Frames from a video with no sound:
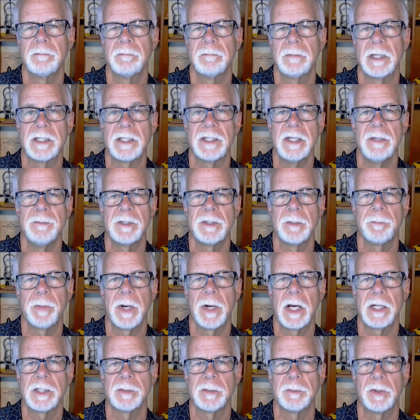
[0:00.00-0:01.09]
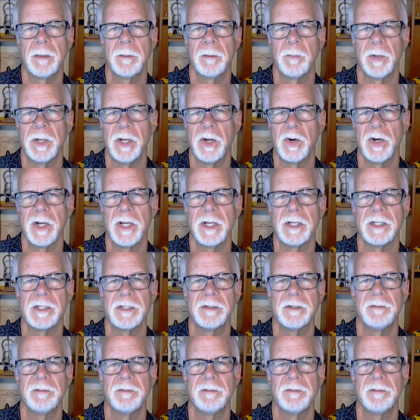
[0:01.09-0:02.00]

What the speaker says: That seems impossible, but here it is.